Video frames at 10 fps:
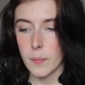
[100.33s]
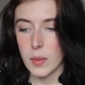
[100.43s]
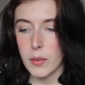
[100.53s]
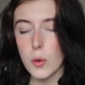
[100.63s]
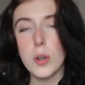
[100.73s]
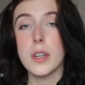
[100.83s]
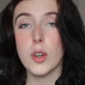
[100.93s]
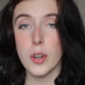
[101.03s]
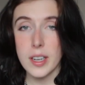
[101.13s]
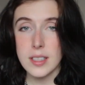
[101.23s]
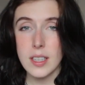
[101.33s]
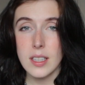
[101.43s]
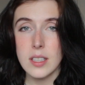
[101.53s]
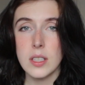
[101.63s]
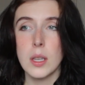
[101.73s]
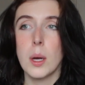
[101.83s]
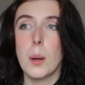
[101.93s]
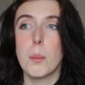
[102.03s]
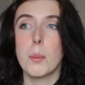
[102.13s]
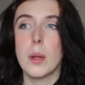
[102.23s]
if you are in a crisis,
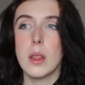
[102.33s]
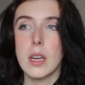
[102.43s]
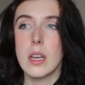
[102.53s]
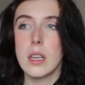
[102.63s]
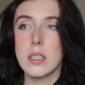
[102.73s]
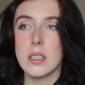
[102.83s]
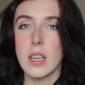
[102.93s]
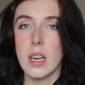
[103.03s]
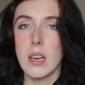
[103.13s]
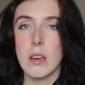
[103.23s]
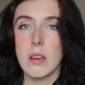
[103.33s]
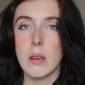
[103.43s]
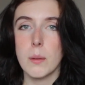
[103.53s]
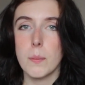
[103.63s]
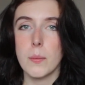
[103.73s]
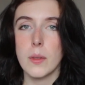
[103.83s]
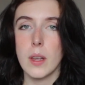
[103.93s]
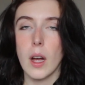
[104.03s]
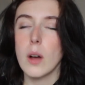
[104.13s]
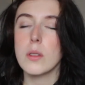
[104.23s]
please, like,
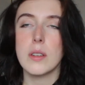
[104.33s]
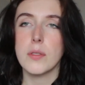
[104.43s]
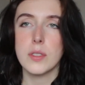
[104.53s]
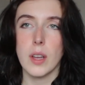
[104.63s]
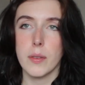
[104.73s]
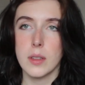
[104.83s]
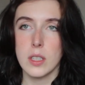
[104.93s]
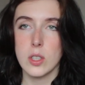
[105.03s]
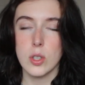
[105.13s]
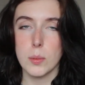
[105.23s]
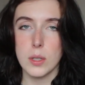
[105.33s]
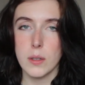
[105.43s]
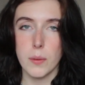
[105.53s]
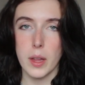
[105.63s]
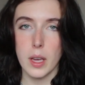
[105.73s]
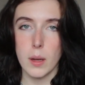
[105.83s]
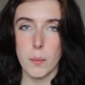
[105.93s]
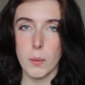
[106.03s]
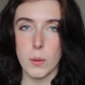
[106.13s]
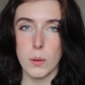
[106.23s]
I'll leave stuff in the description of like
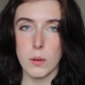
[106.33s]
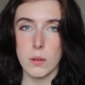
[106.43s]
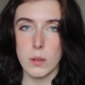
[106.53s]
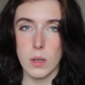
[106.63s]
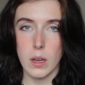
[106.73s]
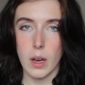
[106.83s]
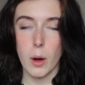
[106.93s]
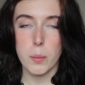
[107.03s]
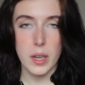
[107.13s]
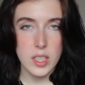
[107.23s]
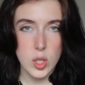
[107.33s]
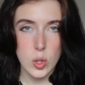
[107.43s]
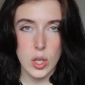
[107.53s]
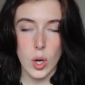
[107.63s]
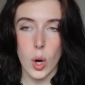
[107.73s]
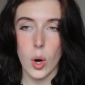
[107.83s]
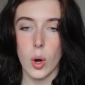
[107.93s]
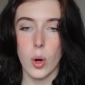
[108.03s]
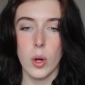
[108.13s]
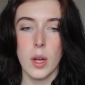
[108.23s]
helplines you can
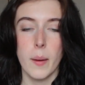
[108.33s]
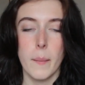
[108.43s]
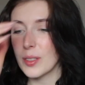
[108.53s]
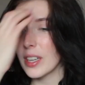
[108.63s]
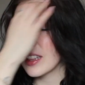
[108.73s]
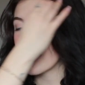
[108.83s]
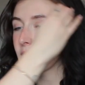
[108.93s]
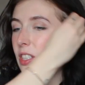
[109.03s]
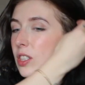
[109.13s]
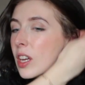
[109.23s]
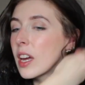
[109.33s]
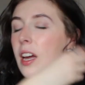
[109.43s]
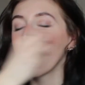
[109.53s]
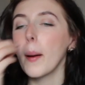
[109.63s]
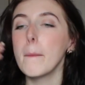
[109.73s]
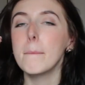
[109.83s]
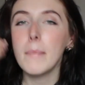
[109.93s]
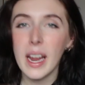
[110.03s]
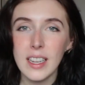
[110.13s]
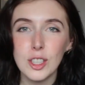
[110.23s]
call. Like, this is
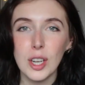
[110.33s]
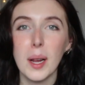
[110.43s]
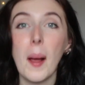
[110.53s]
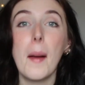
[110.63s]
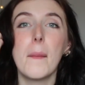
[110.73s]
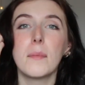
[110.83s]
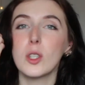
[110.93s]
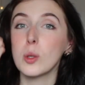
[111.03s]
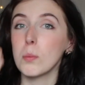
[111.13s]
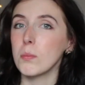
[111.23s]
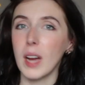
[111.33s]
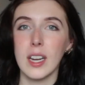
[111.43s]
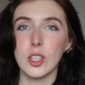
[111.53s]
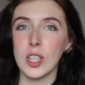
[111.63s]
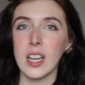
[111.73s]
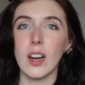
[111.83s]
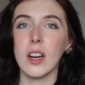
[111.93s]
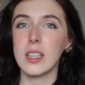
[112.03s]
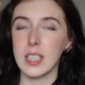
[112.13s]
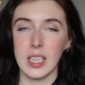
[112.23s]
managing, just managing it
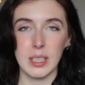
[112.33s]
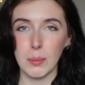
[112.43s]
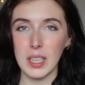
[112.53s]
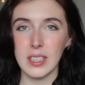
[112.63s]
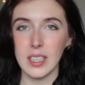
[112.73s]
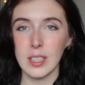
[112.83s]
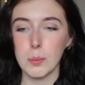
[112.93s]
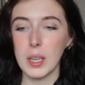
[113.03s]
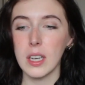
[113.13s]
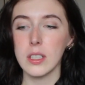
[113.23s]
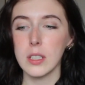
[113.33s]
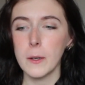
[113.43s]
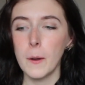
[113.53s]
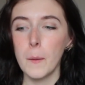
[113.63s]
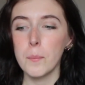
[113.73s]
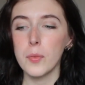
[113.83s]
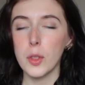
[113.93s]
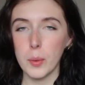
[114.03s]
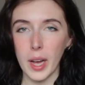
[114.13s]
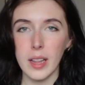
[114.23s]
on a daily basis, because
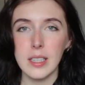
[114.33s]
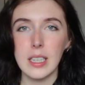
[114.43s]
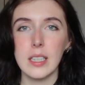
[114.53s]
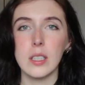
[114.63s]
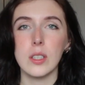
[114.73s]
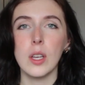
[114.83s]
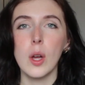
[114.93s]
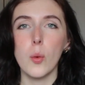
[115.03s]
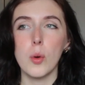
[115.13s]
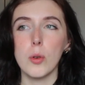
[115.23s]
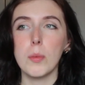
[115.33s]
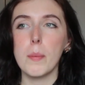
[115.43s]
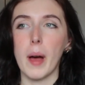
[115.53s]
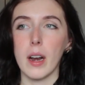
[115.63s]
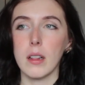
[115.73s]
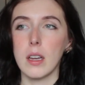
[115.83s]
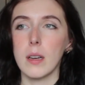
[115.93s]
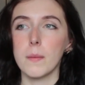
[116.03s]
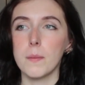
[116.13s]
the reality is we will be battling